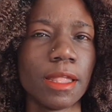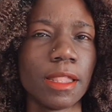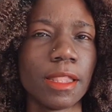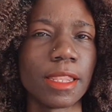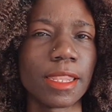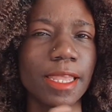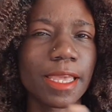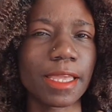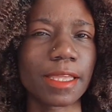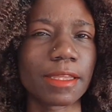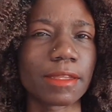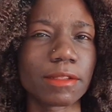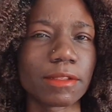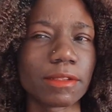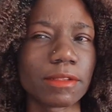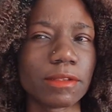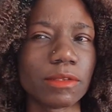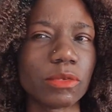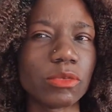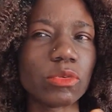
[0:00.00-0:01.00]
Like,
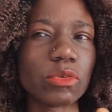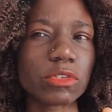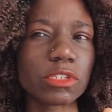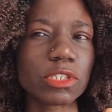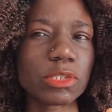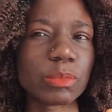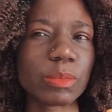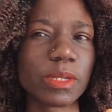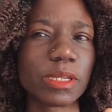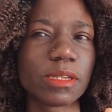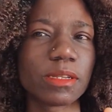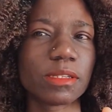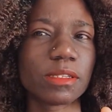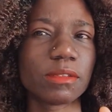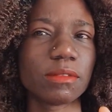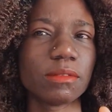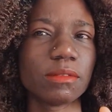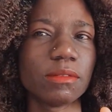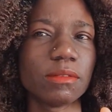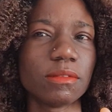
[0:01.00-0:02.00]
you don't speak
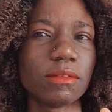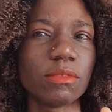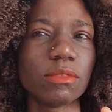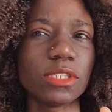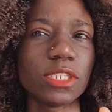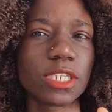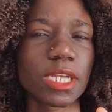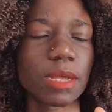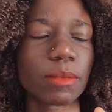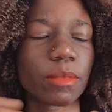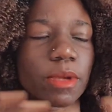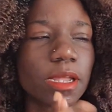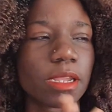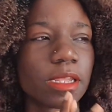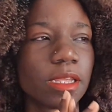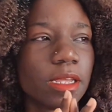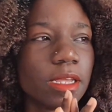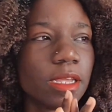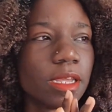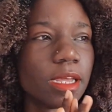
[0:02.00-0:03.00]
good German.
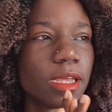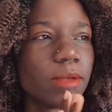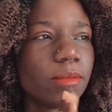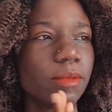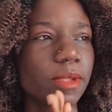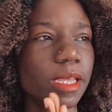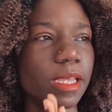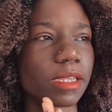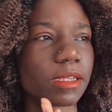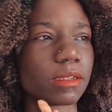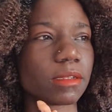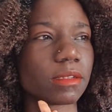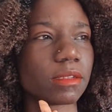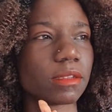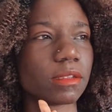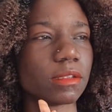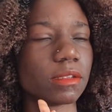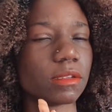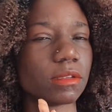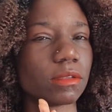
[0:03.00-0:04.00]
I'm like,
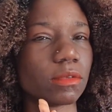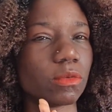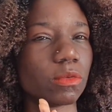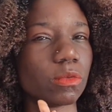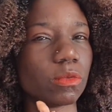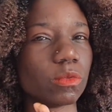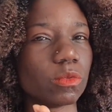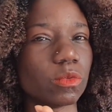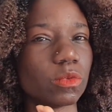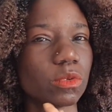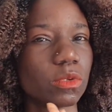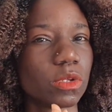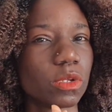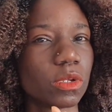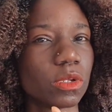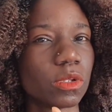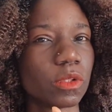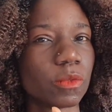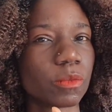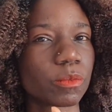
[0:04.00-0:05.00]
you
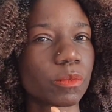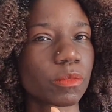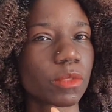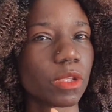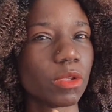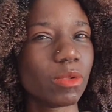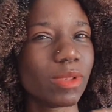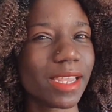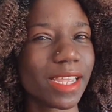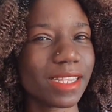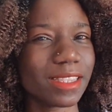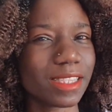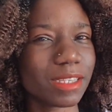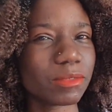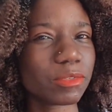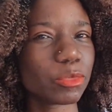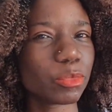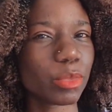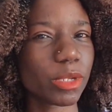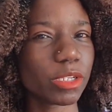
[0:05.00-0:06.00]
let them
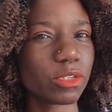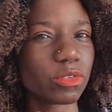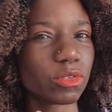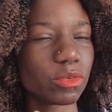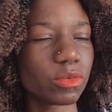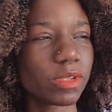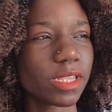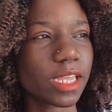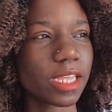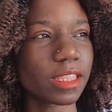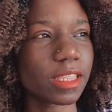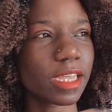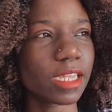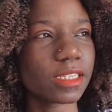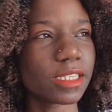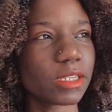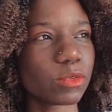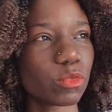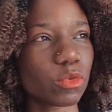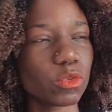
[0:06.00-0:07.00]
speak to you like that,
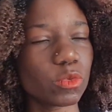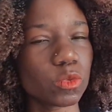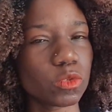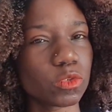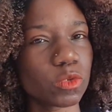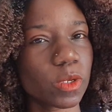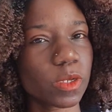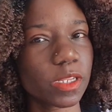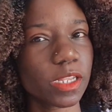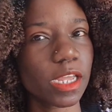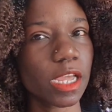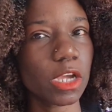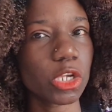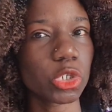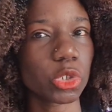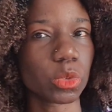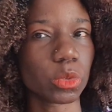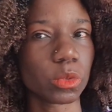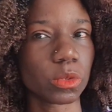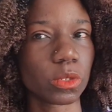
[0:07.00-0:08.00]
and what was your
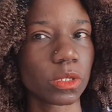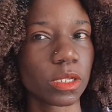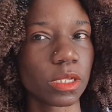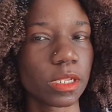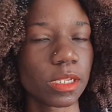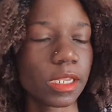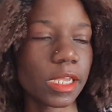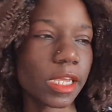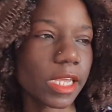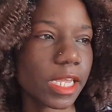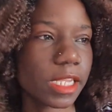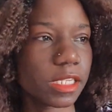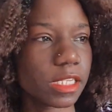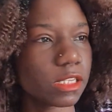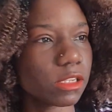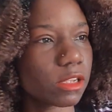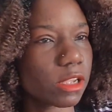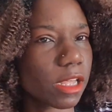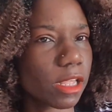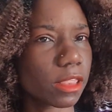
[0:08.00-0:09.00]
reaction? Like, I
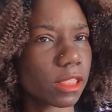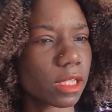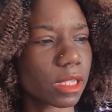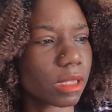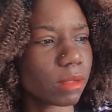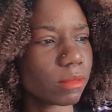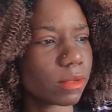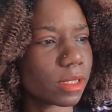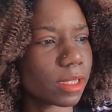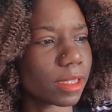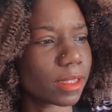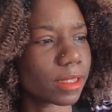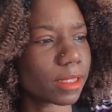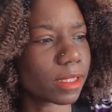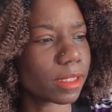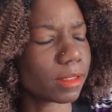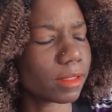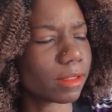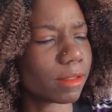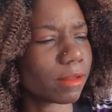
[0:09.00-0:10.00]
did nothing. I'm like,
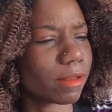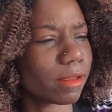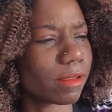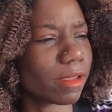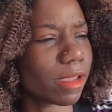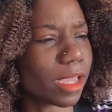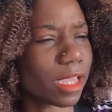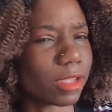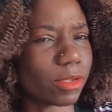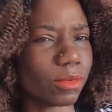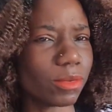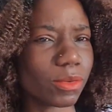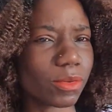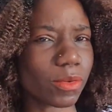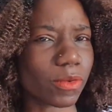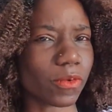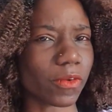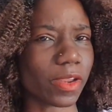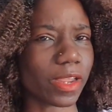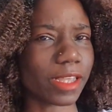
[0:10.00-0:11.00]
are you
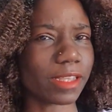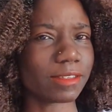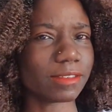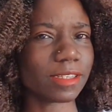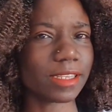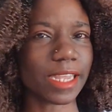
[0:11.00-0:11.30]
crazy?